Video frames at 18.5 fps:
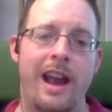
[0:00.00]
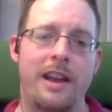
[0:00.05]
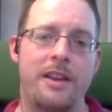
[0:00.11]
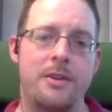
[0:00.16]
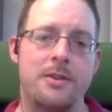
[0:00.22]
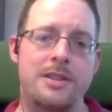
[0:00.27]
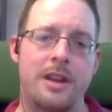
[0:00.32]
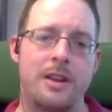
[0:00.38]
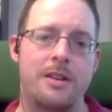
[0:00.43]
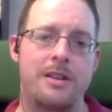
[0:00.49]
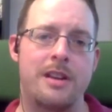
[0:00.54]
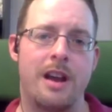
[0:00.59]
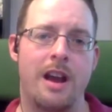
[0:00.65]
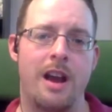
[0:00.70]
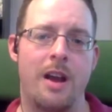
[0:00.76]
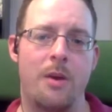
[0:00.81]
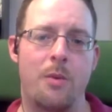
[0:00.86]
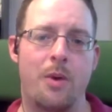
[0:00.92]
And you said
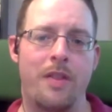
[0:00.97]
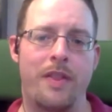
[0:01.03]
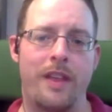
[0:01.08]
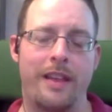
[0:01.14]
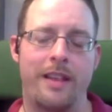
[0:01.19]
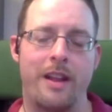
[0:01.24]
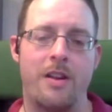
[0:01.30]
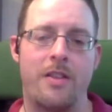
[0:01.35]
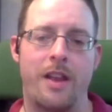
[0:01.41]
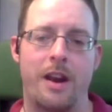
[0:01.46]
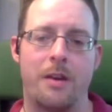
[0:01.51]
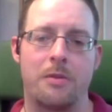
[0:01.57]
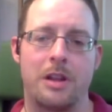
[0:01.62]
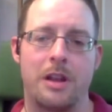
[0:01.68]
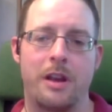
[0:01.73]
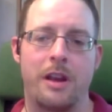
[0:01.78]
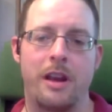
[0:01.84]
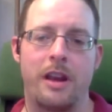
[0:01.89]
one thing there that I
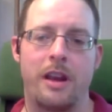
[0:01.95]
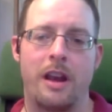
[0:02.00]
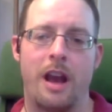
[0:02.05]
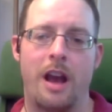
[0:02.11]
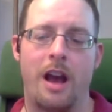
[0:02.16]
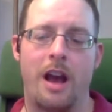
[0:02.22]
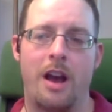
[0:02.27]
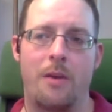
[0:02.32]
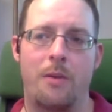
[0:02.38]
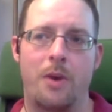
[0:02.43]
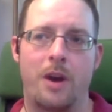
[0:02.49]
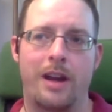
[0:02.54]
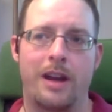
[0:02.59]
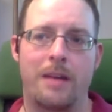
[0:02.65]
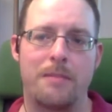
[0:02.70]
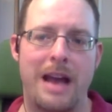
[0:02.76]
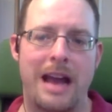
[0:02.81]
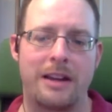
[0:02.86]
really want to
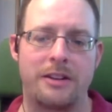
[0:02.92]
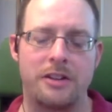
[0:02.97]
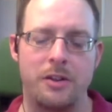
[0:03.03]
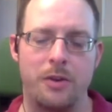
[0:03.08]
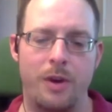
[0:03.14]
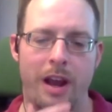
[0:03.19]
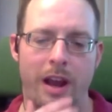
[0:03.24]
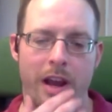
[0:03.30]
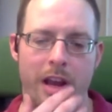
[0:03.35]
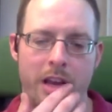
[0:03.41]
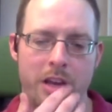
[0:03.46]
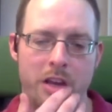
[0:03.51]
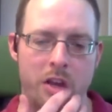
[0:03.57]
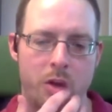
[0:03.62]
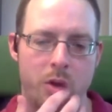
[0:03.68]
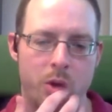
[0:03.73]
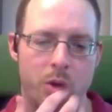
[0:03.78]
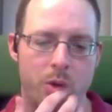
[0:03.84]
come back to, and
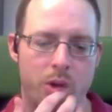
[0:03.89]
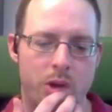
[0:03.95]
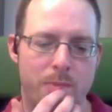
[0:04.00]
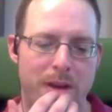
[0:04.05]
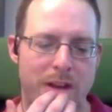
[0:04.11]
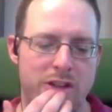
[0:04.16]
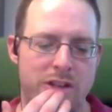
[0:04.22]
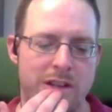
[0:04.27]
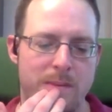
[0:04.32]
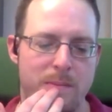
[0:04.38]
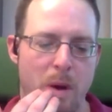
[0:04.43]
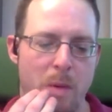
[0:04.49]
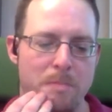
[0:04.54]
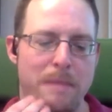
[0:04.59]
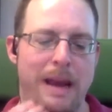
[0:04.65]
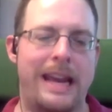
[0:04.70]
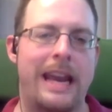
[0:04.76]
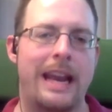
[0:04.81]
you mentioned about
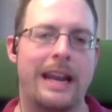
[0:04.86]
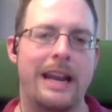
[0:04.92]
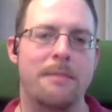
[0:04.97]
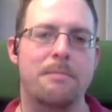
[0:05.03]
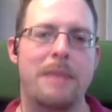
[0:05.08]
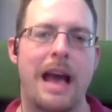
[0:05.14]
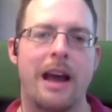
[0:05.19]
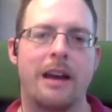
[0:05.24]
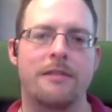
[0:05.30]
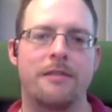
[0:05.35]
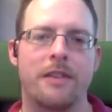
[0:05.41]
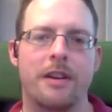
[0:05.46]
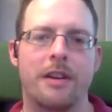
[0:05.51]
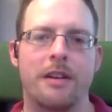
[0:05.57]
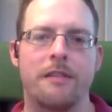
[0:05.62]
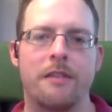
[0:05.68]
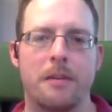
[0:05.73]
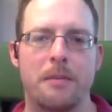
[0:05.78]
making an impact
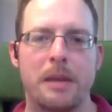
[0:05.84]
for